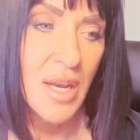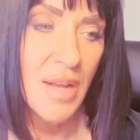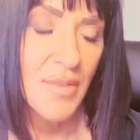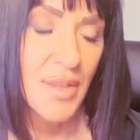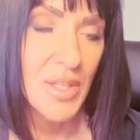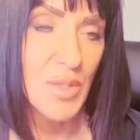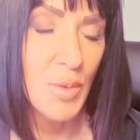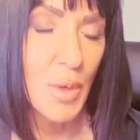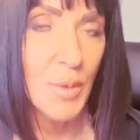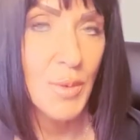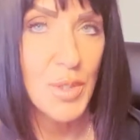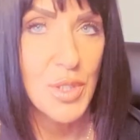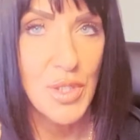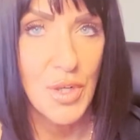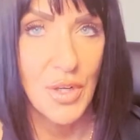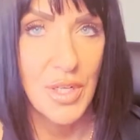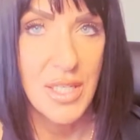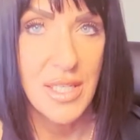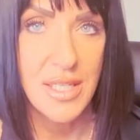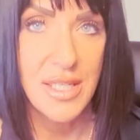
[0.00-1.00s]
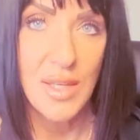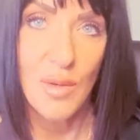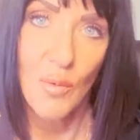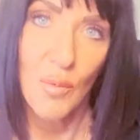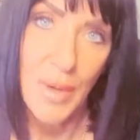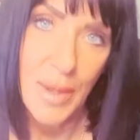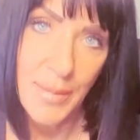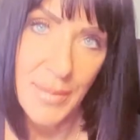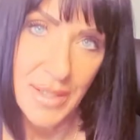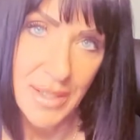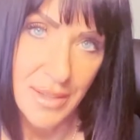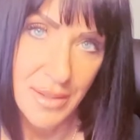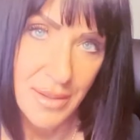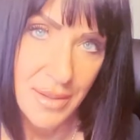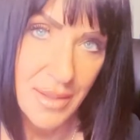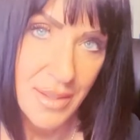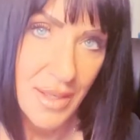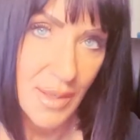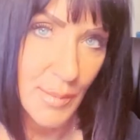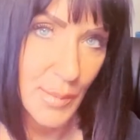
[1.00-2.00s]
that's why we're starting to see
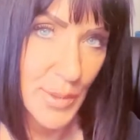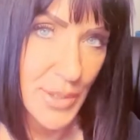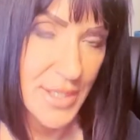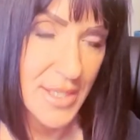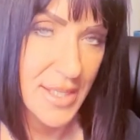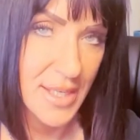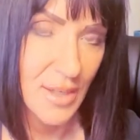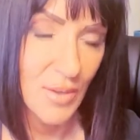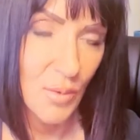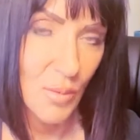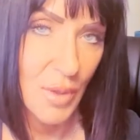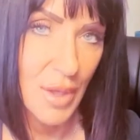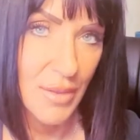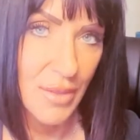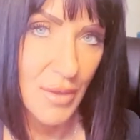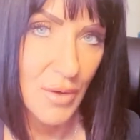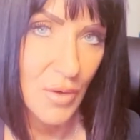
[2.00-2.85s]
women present with